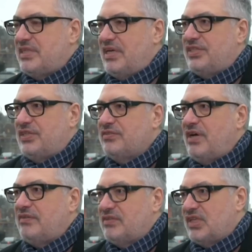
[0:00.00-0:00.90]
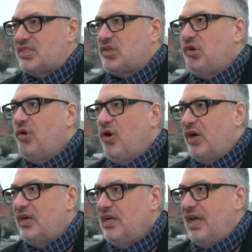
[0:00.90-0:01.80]
They should level the
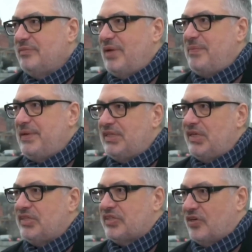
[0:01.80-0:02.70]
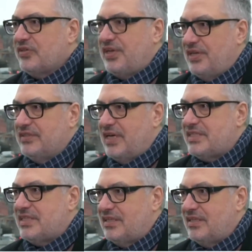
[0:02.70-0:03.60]
score and maybe teach Turkey a
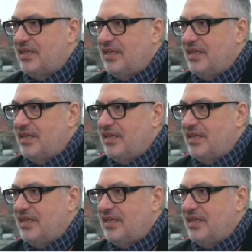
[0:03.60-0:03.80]
lesson